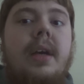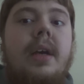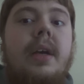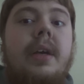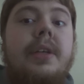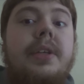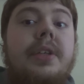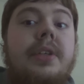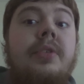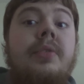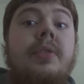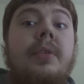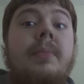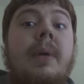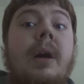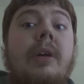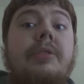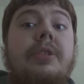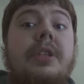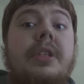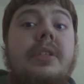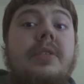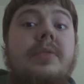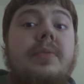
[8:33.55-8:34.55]
Your
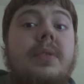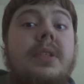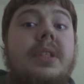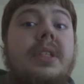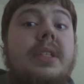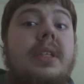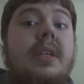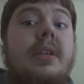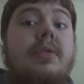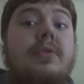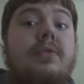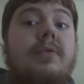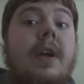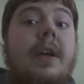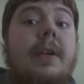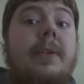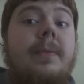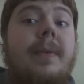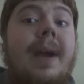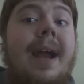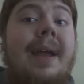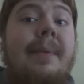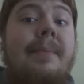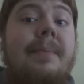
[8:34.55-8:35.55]
emotions will still run
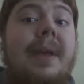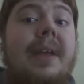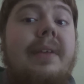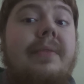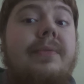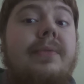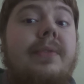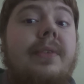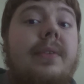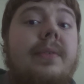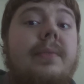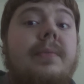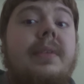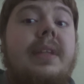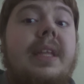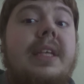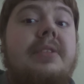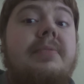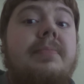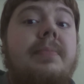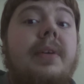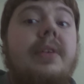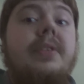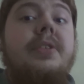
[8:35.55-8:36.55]
rampant for this
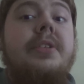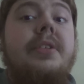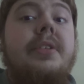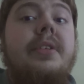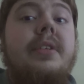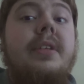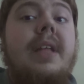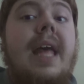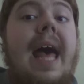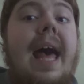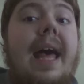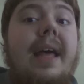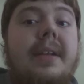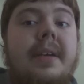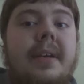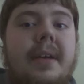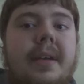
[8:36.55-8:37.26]
person or that.